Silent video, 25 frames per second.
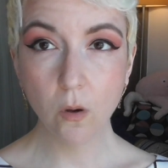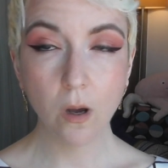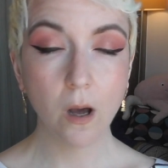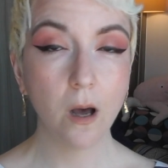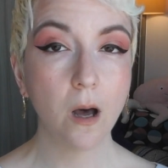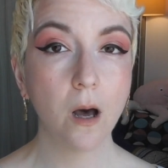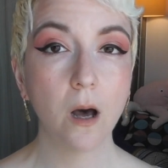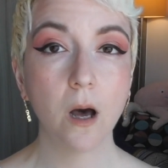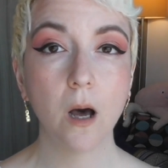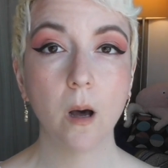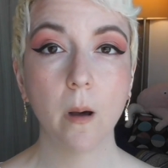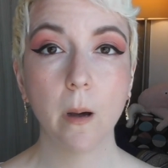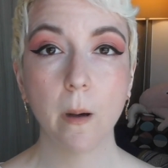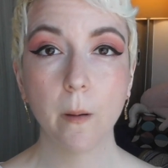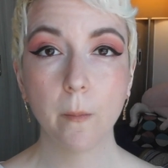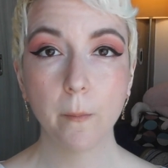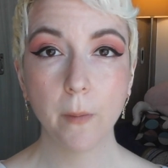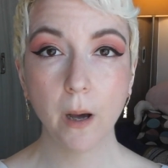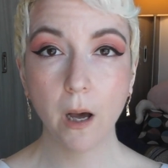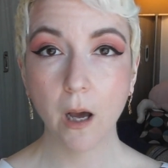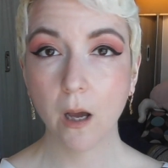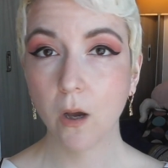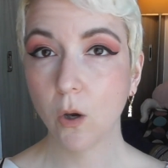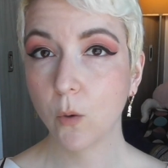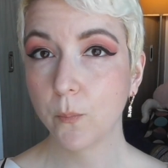
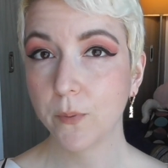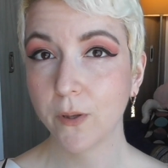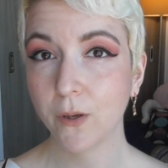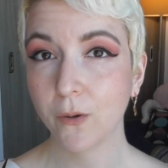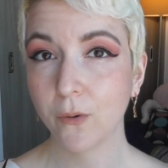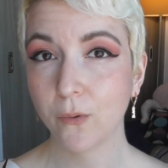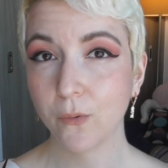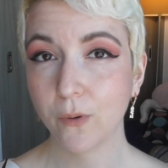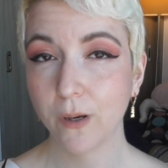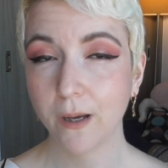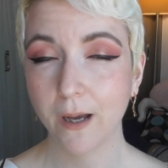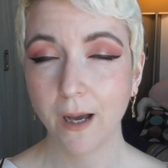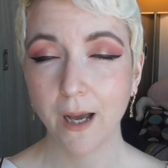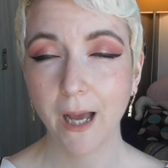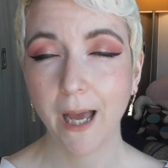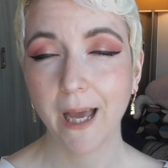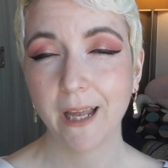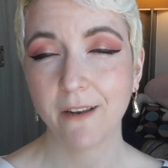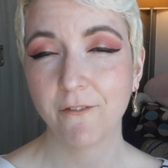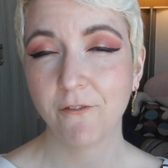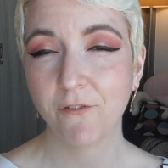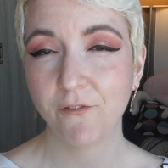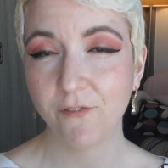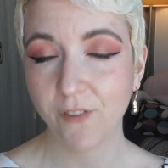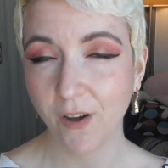I hope you
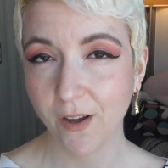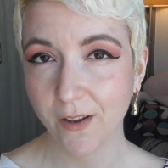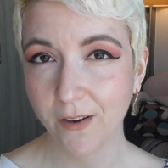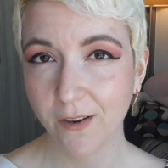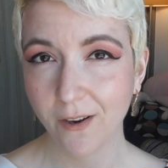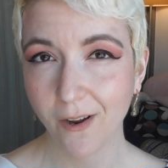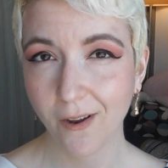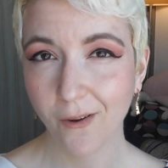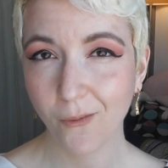had fun